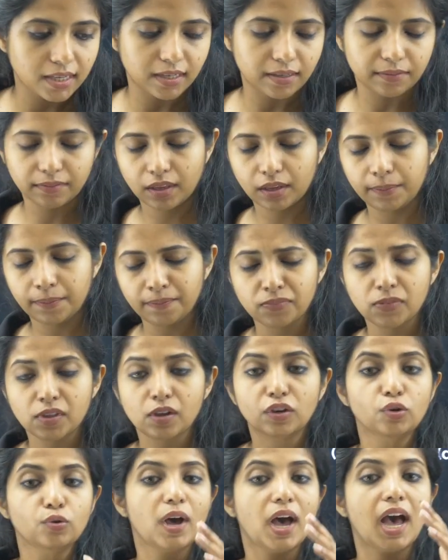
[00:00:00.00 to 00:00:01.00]
in,
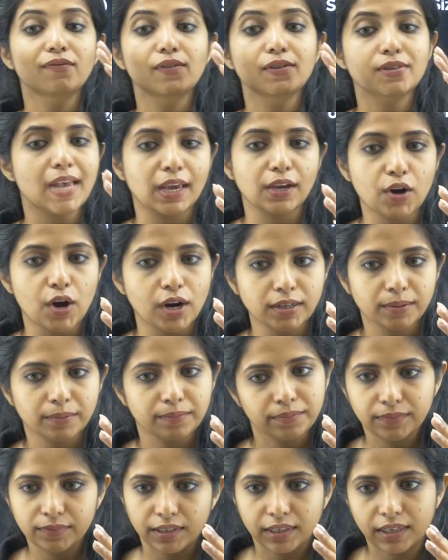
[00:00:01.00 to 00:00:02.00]
you have the zygote,
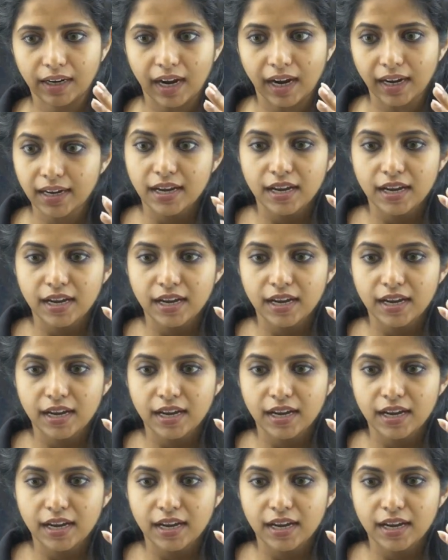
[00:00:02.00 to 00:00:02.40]
yeah,